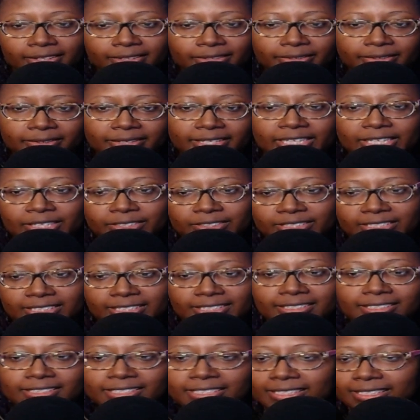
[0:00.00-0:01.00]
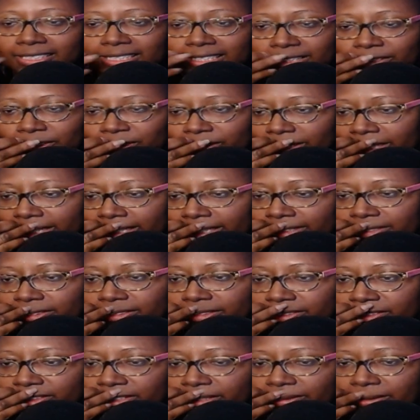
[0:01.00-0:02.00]
You know, she doesn't enjoy
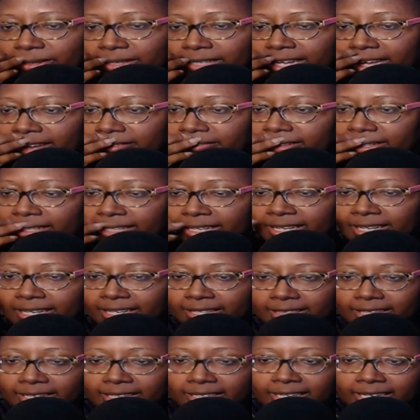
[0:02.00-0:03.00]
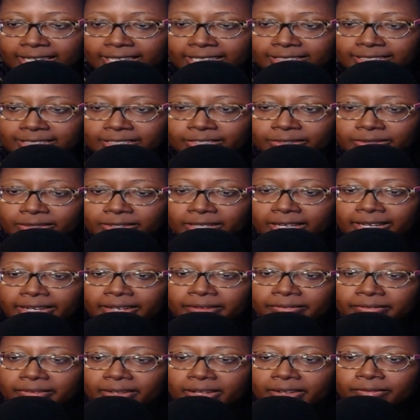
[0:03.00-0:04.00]
Jiwon having anything nice in her
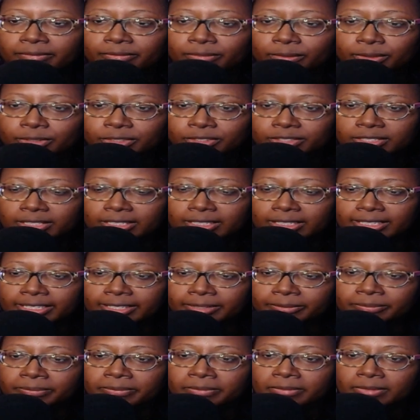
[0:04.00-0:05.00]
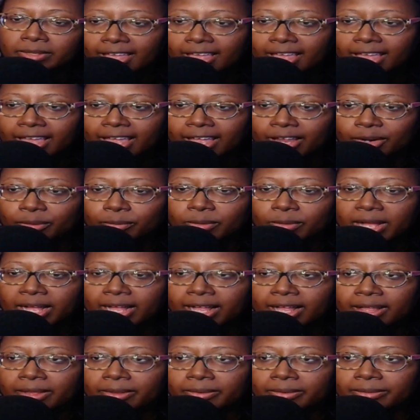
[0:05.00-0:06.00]
life, unfortunately. And
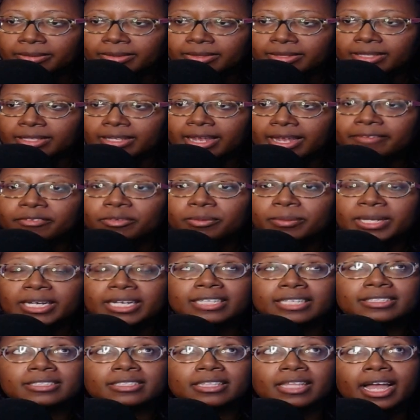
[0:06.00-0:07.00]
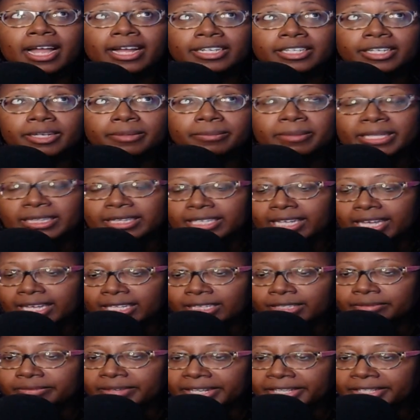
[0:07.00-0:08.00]
while everybody's lined up at the
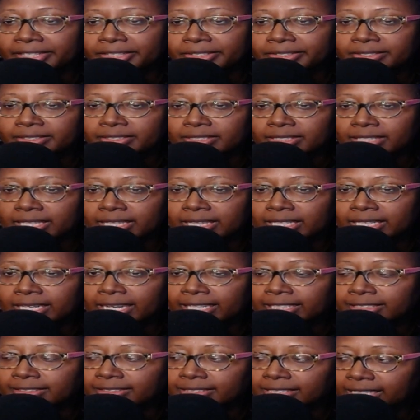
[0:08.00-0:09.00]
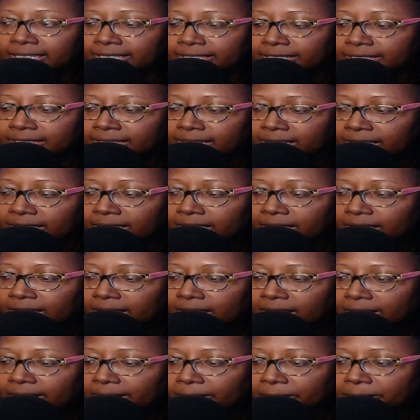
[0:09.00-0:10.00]
elevators in the next scene,
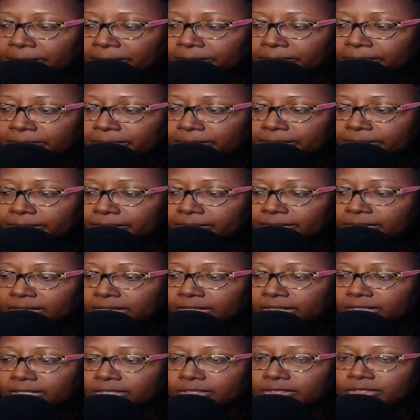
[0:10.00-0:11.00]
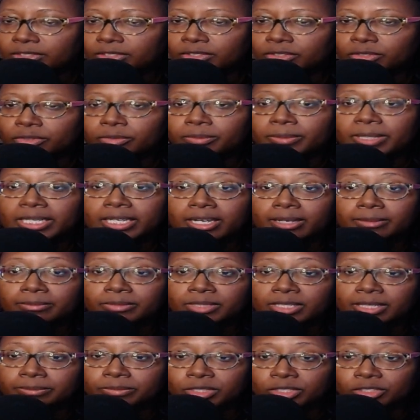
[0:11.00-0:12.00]
Soomin
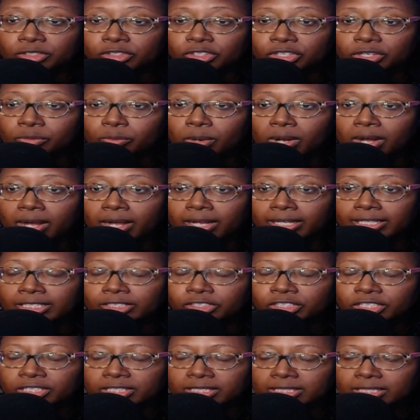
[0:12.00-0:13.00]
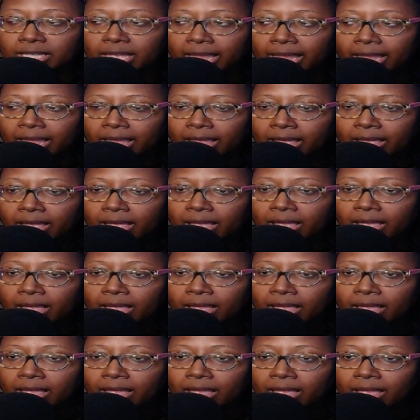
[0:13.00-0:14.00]
comes up to Jiwon and she's like,
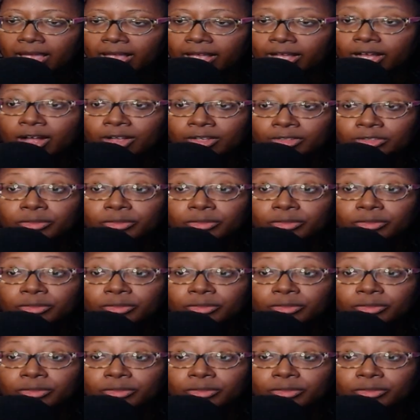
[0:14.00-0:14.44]
calls her